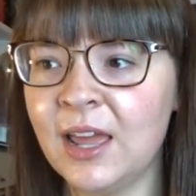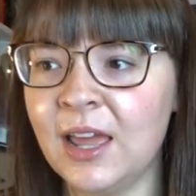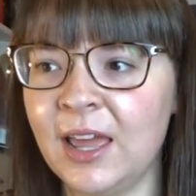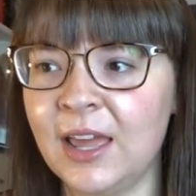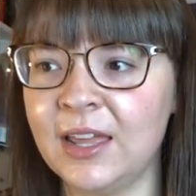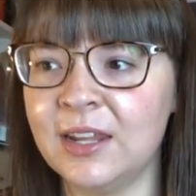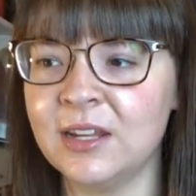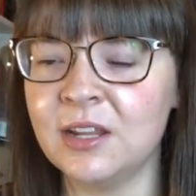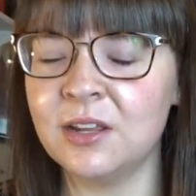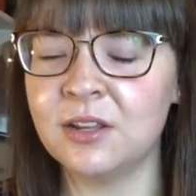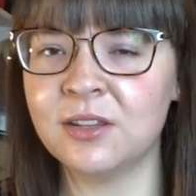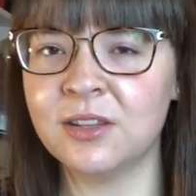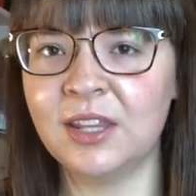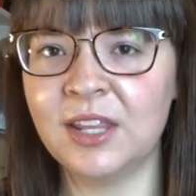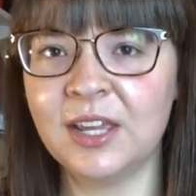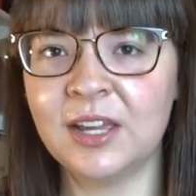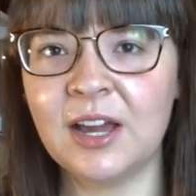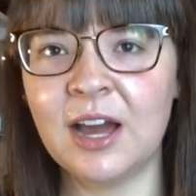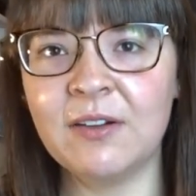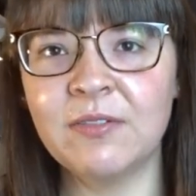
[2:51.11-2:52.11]
And
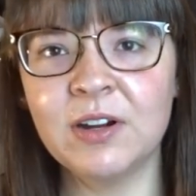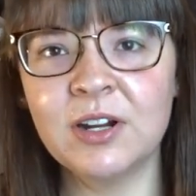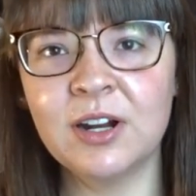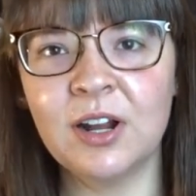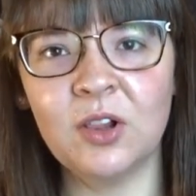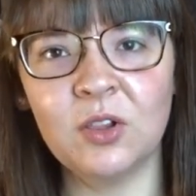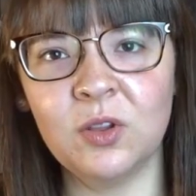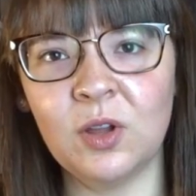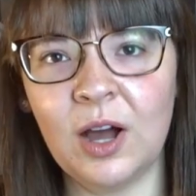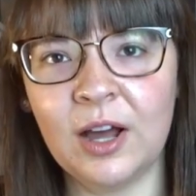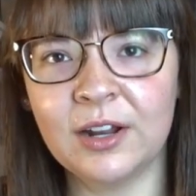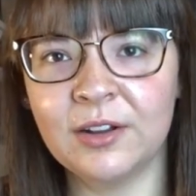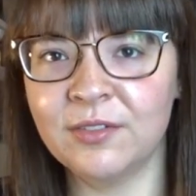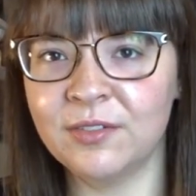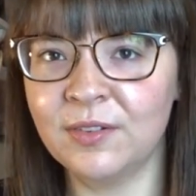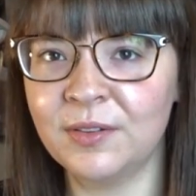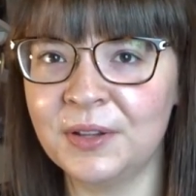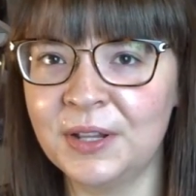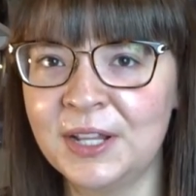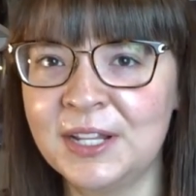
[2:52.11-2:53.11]
they cover a lot
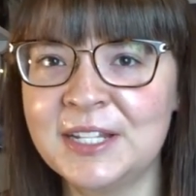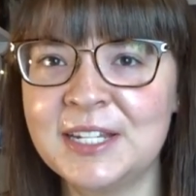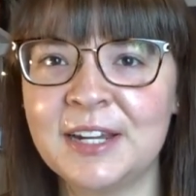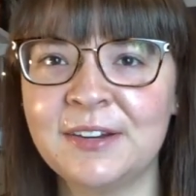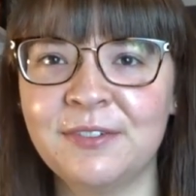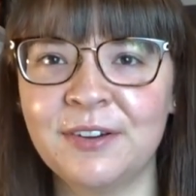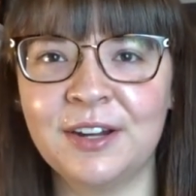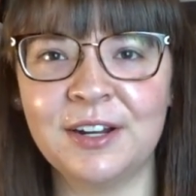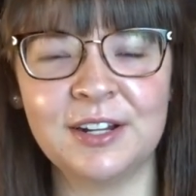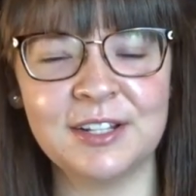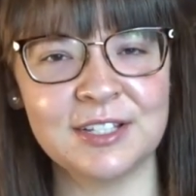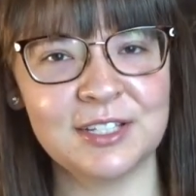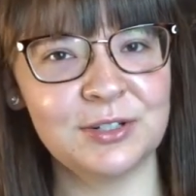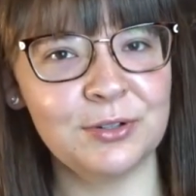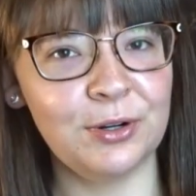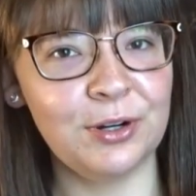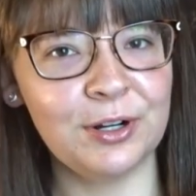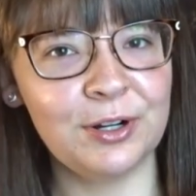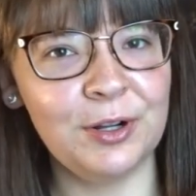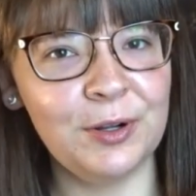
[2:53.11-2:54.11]
of different
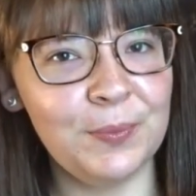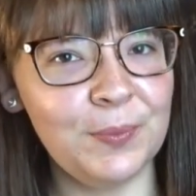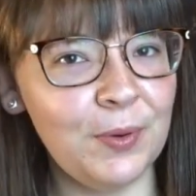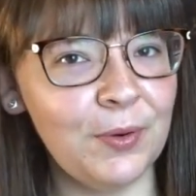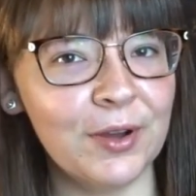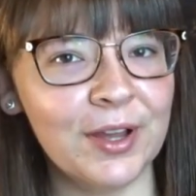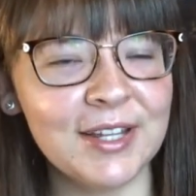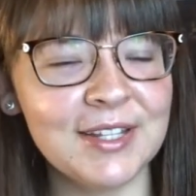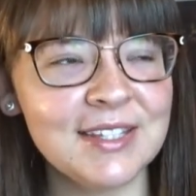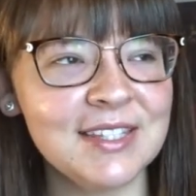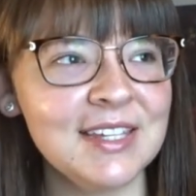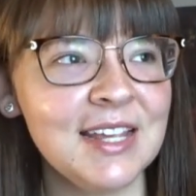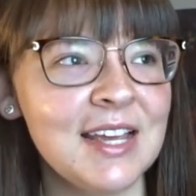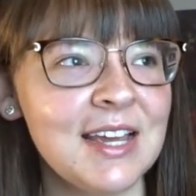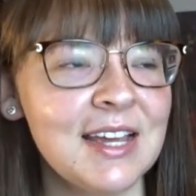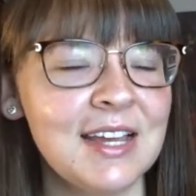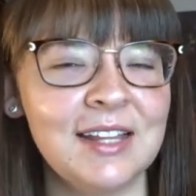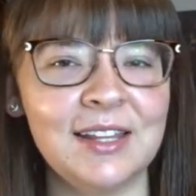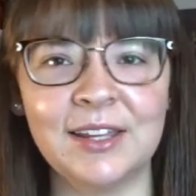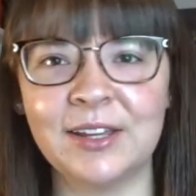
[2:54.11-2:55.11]
historical points,
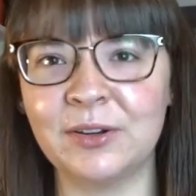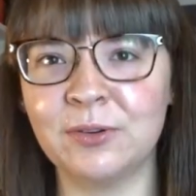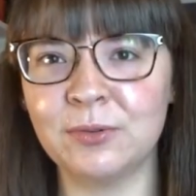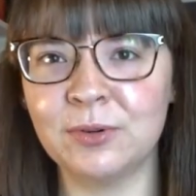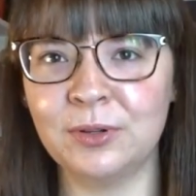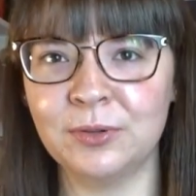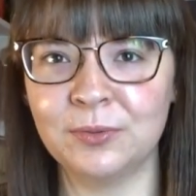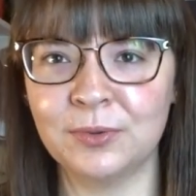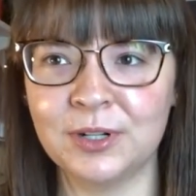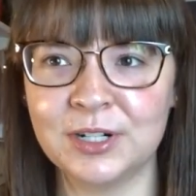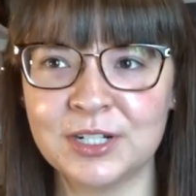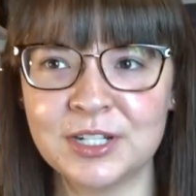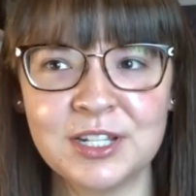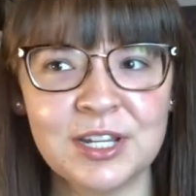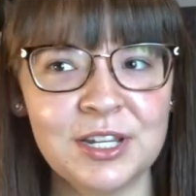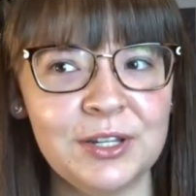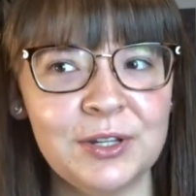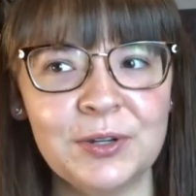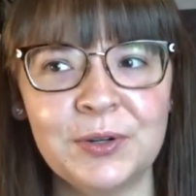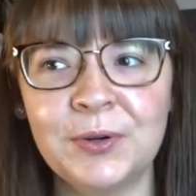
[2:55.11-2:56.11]
like World War
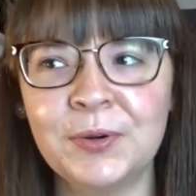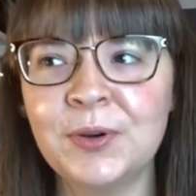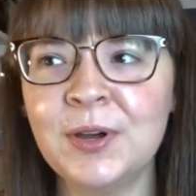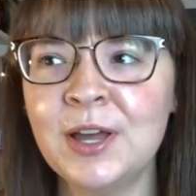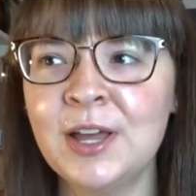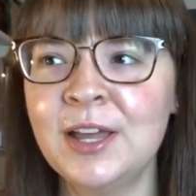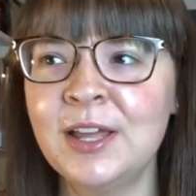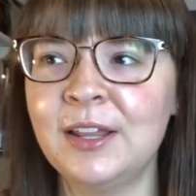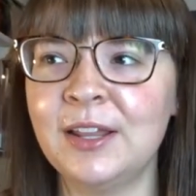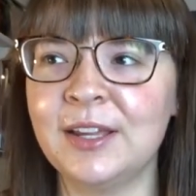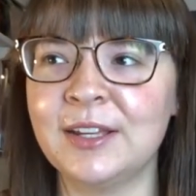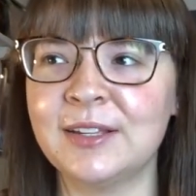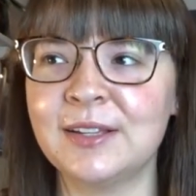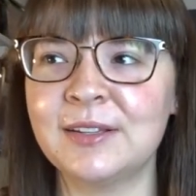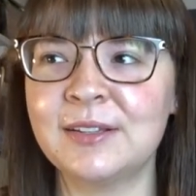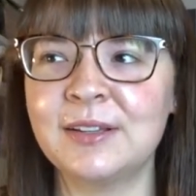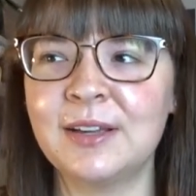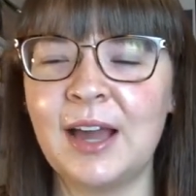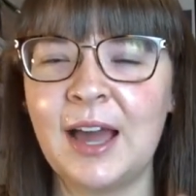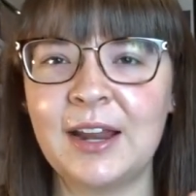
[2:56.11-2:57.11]
II, like
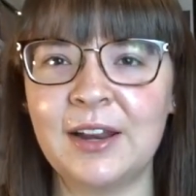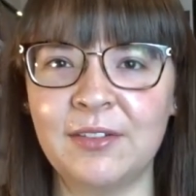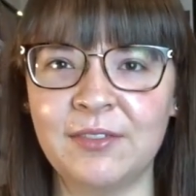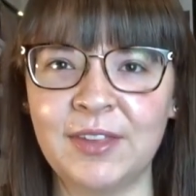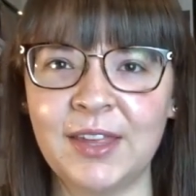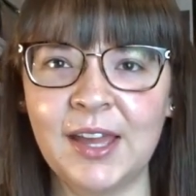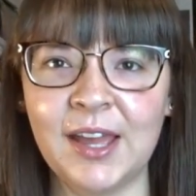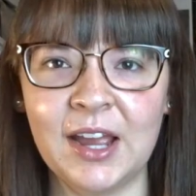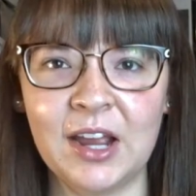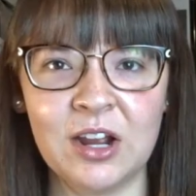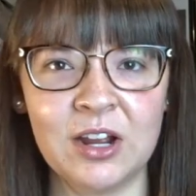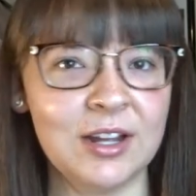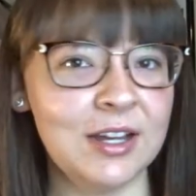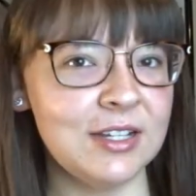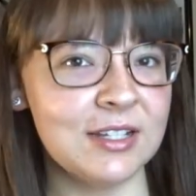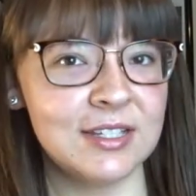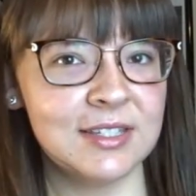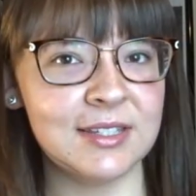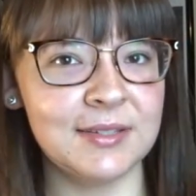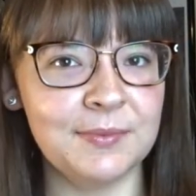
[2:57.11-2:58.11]
kind of the
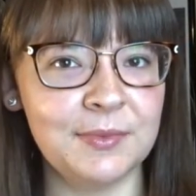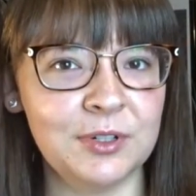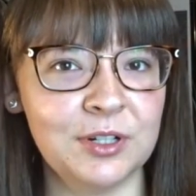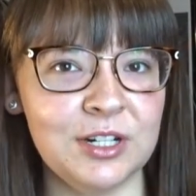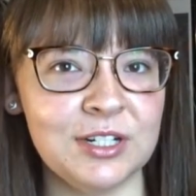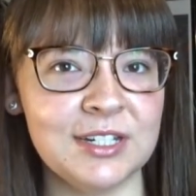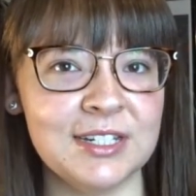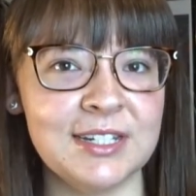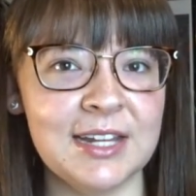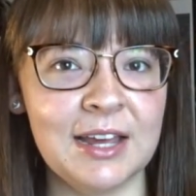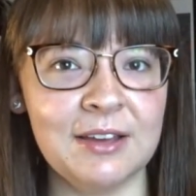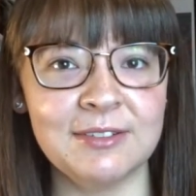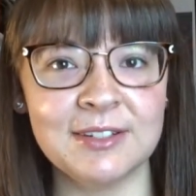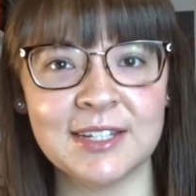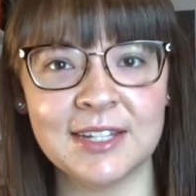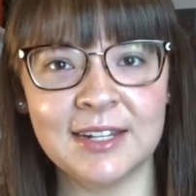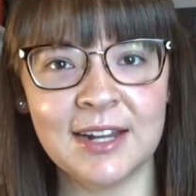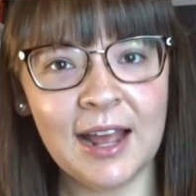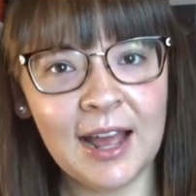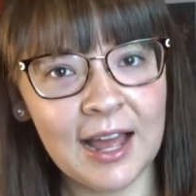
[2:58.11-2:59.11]
era similar to
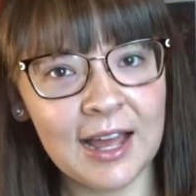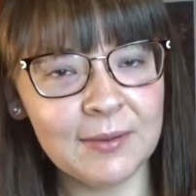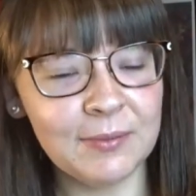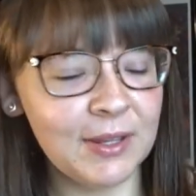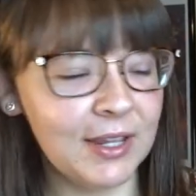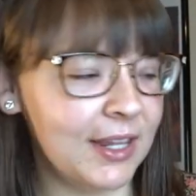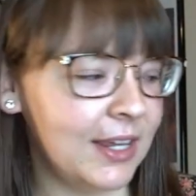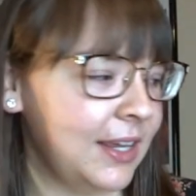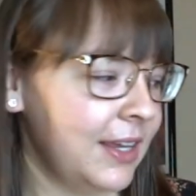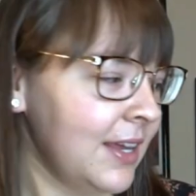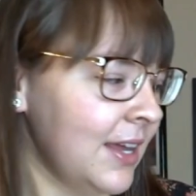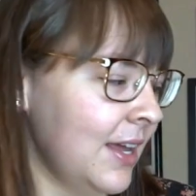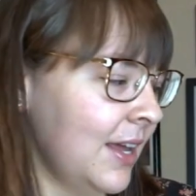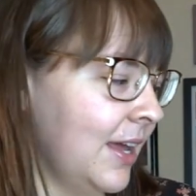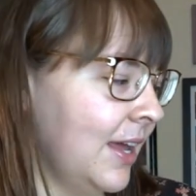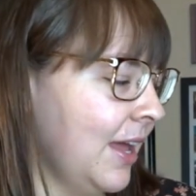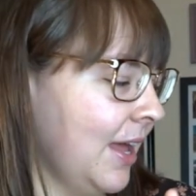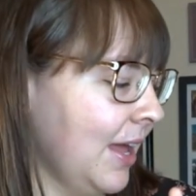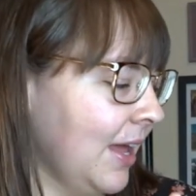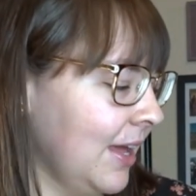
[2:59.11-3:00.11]
Downton Abbey,
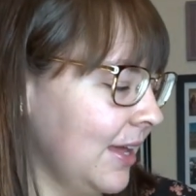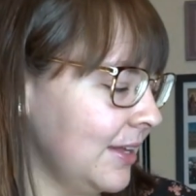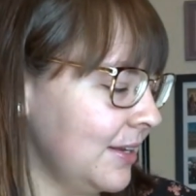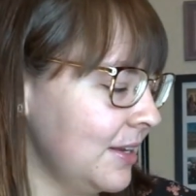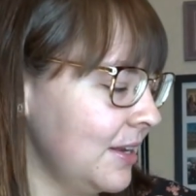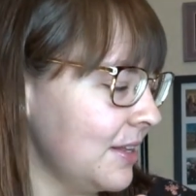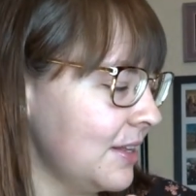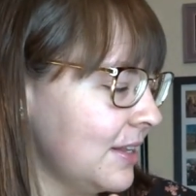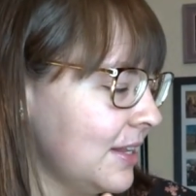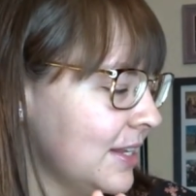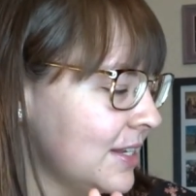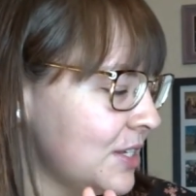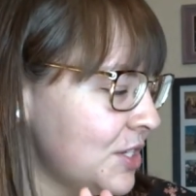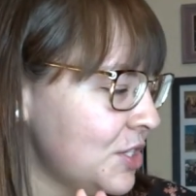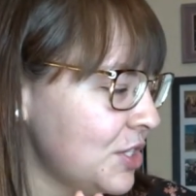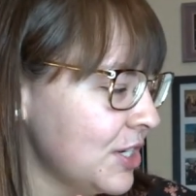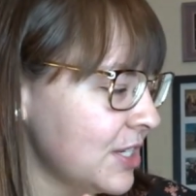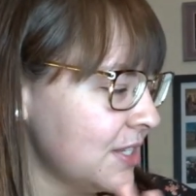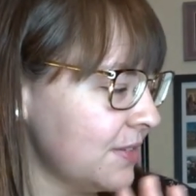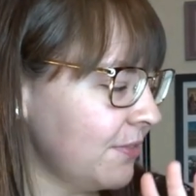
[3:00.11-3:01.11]
and
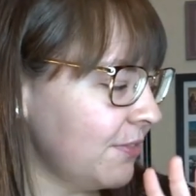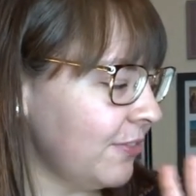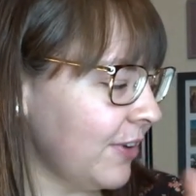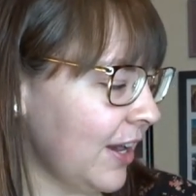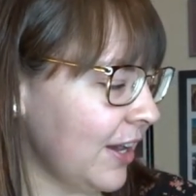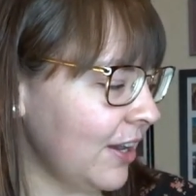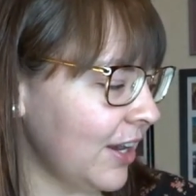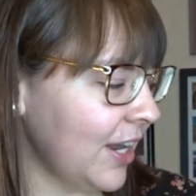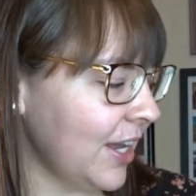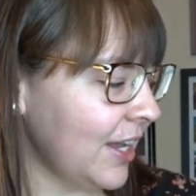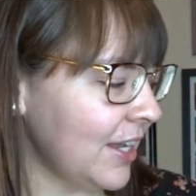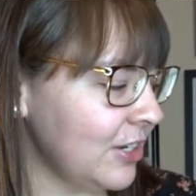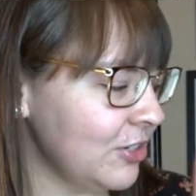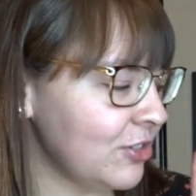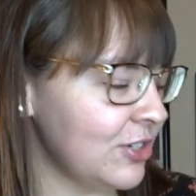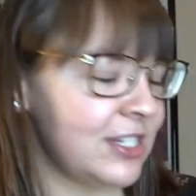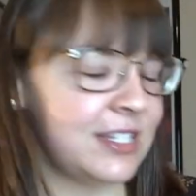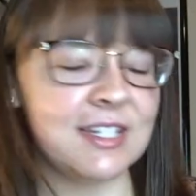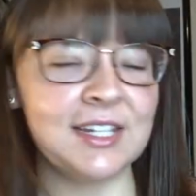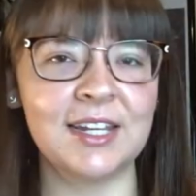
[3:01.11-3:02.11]
it's just very
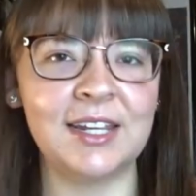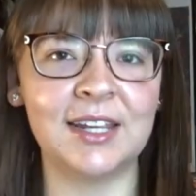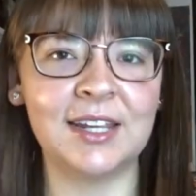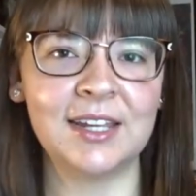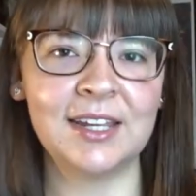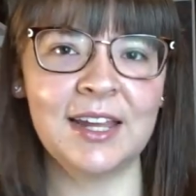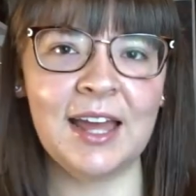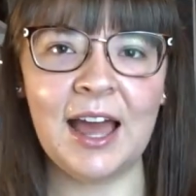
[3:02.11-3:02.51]
interesting